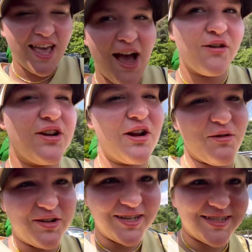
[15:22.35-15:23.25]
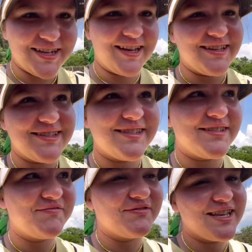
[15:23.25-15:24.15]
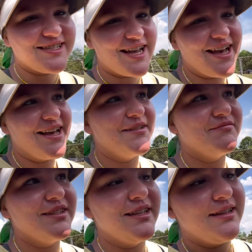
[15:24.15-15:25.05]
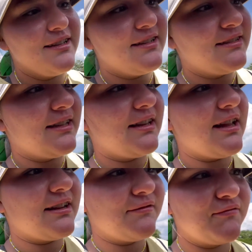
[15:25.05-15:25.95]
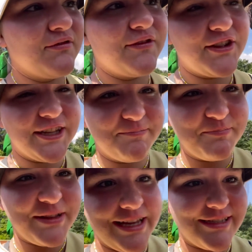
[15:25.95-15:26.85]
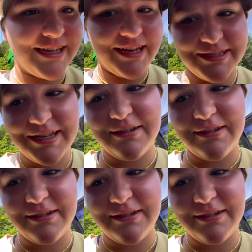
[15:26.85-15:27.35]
how good I was, I guess, because I did a lot of good plays, I guess.